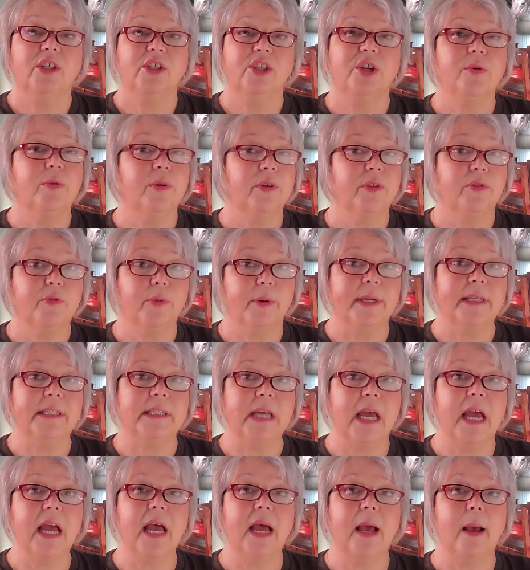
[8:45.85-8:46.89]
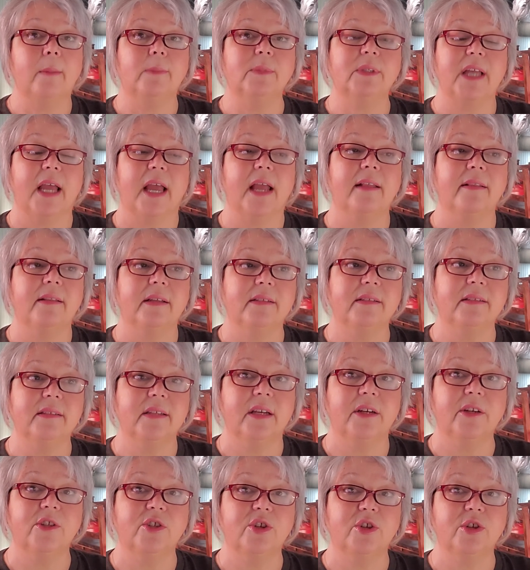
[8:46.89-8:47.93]
two or three times, and the
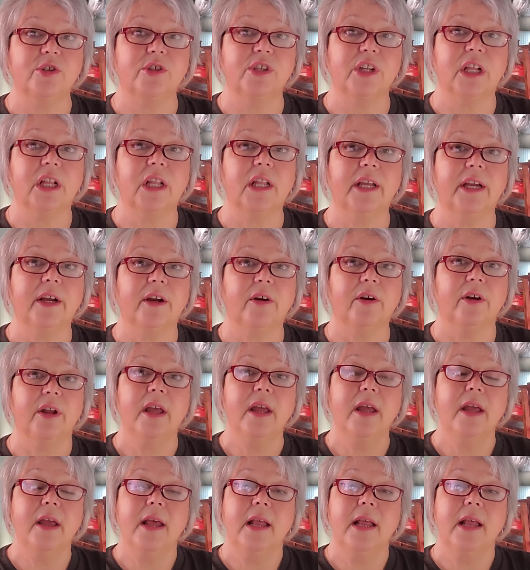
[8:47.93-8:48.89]
senator declared,